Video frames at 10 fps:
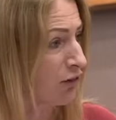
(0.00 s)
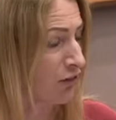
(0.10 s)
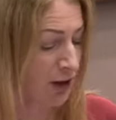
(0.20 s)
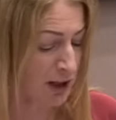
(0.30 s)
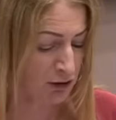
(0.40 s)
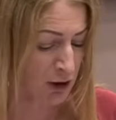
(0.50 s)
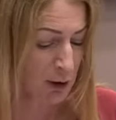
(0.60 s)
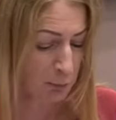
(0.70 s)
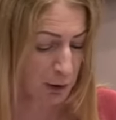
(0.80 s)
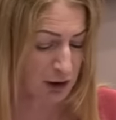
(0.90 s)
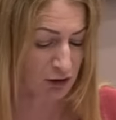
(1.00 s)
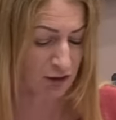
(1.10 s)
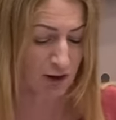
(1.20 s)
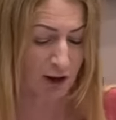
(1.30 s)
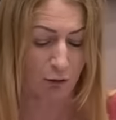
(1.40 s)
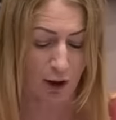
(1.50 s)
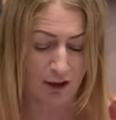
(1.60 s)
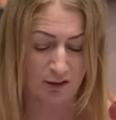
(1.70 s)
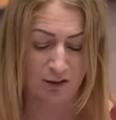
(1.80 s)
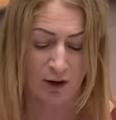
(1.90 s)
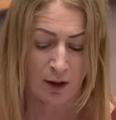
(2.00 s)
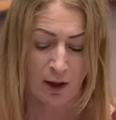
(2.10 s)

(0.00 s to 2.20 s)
state breaches their rights.